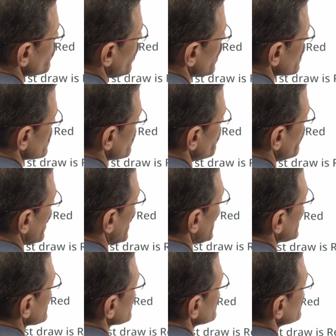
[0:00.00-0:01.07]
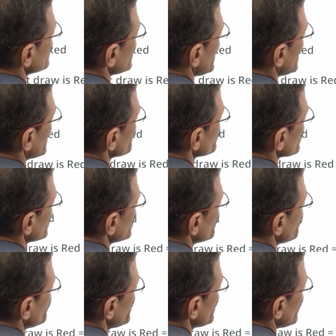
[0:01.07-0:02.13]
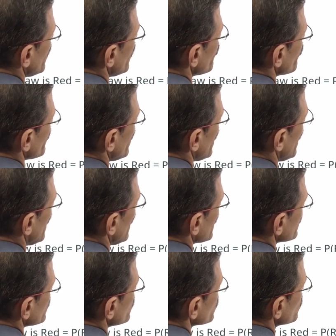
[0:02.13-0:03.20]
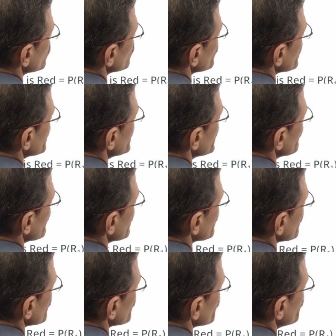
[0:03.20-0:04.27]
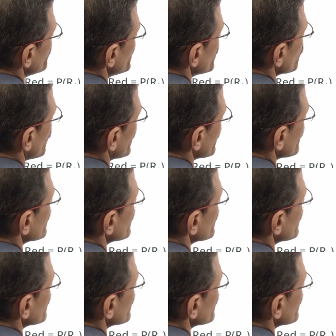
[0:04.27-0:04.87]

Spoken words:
ball is a black times P of R2 given B1,